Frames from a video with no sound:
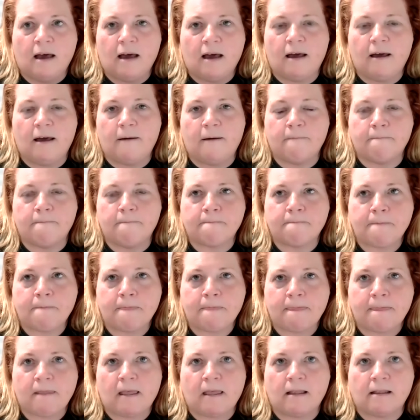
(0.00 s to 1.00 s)

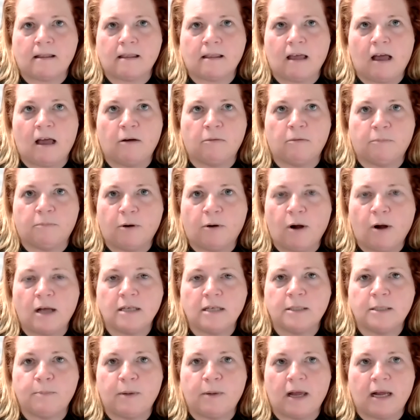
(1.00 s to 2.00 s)
Out in
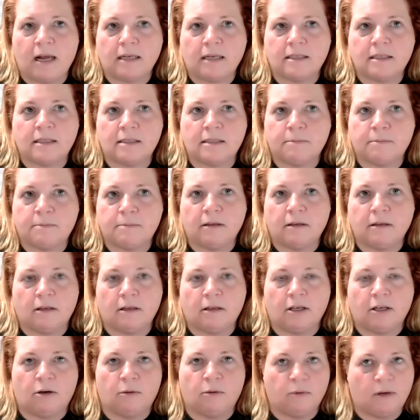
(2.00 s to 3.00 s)
Prospects,
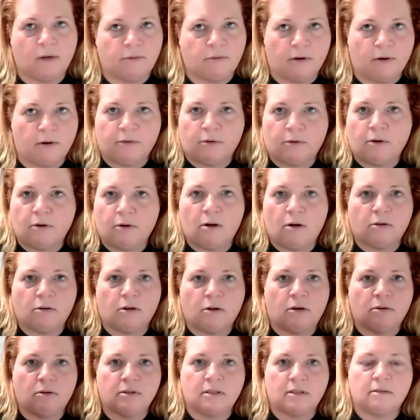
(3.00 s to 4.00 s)
River Road
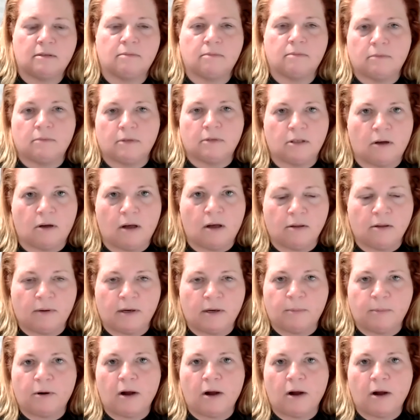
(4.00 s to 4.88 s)
goes all the way to